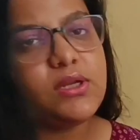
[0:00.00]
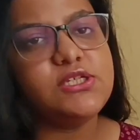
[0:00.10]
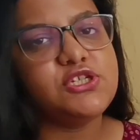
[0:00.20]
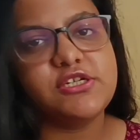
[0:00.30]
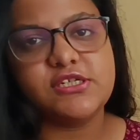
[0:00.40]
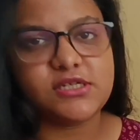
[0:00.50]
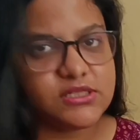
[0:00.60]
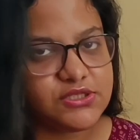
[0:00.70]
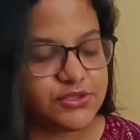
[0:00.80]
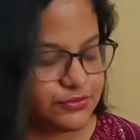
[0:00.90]
only genetic
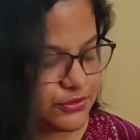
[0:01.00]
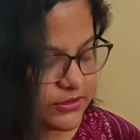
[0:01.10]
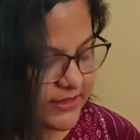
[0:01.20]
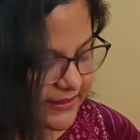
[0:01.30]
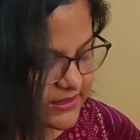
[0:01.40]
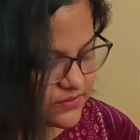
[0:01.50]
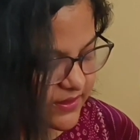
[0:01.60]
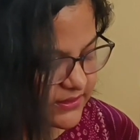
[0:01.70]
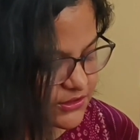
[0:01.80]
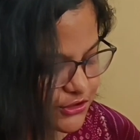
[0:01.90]
constitution. That is
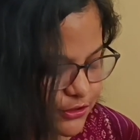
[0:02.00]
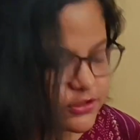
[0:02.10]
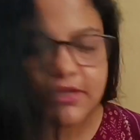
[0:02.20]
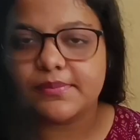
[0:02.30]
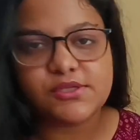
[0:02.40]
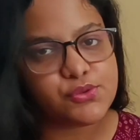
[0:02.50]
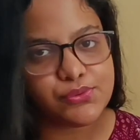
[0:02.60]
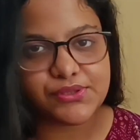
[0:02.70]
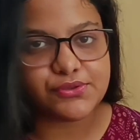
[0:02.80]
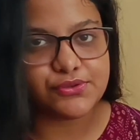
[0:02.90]
why the genotype is
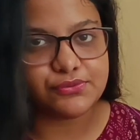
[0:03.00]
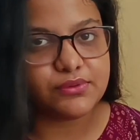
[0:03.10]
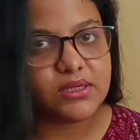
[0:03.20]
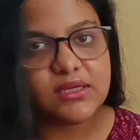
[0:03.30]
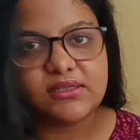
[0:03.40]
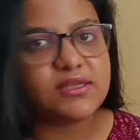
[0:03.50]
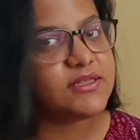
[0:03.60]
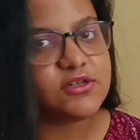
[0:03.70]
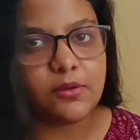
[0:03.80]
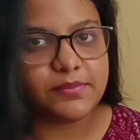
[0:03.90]
2:2.
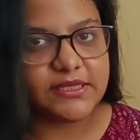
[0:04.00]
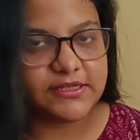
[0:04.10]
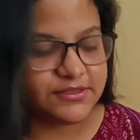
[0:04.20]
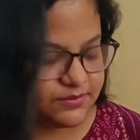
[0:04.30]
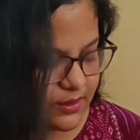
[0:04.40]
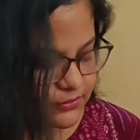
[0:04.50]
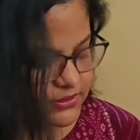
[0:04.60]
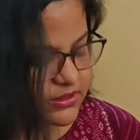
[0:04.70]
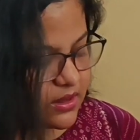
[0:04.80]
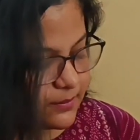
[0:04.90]
Nothing complicated about it.